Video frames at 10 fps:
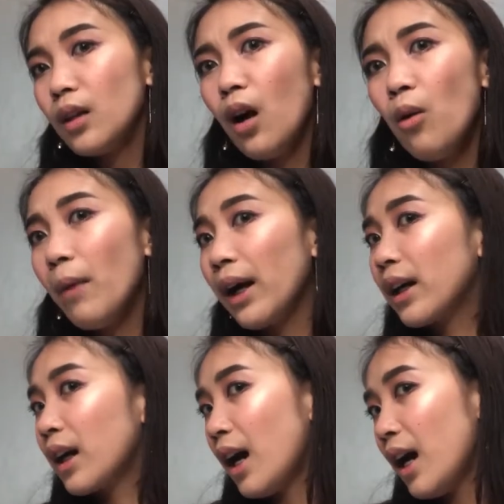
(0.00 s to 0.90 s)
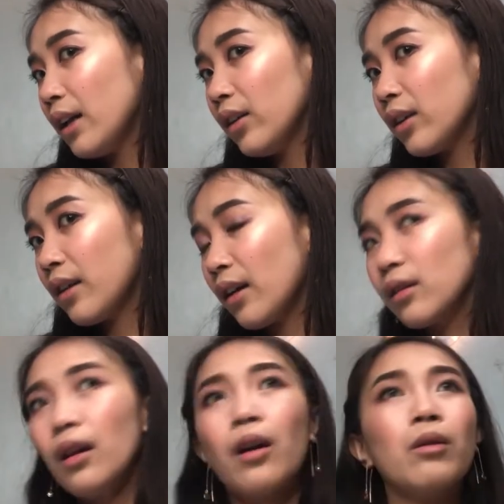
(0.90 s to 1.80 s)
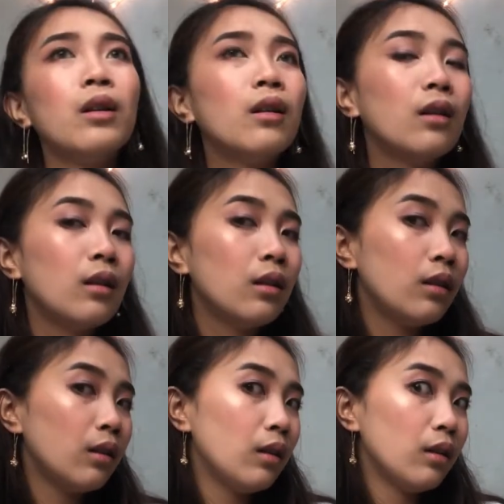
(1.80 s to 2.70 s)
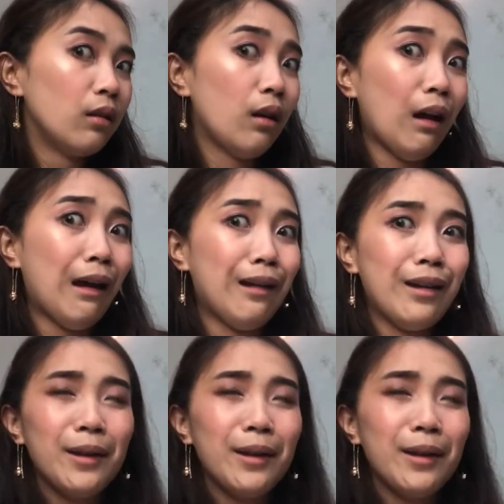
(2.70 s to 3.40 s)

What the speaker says: Oh my god, look at that glow. Huh?